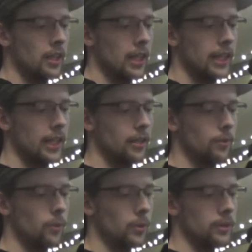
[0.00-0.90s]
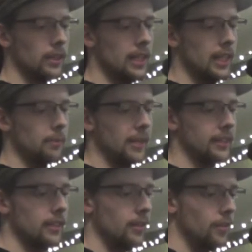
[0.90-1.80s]
I can't afford to lie to
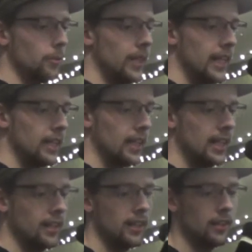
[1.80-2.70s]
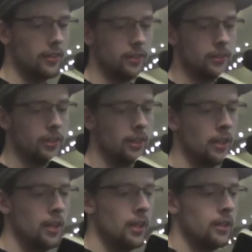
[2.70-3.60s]
myself the way I lie to others,
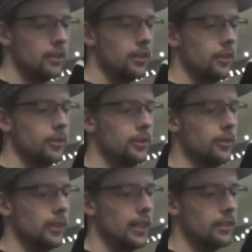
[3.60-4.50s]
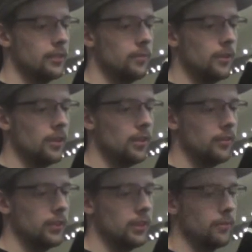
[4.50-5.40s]
to those who are less
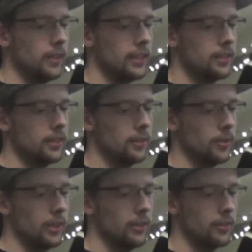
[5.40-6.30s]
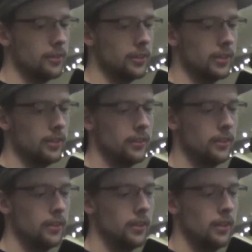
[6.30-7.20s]
involved, invested, or interested.
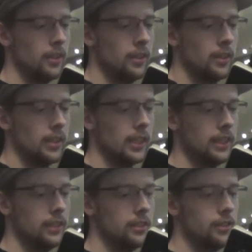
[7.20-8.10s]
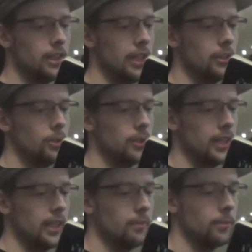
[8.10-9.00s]
I need to change who
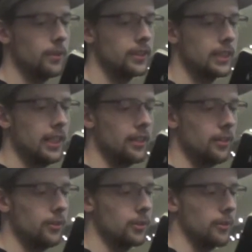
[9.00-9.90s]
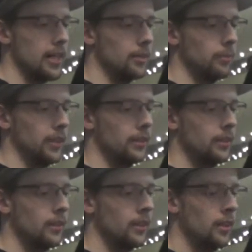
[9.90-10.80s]
I am for the sake of those around
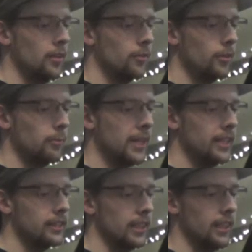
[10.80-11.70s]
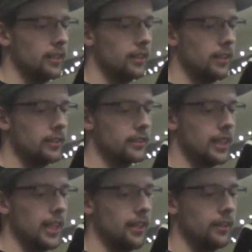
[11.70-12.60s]
me, for my sake and
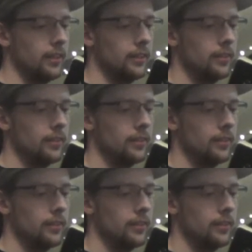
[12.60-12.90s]
sanity.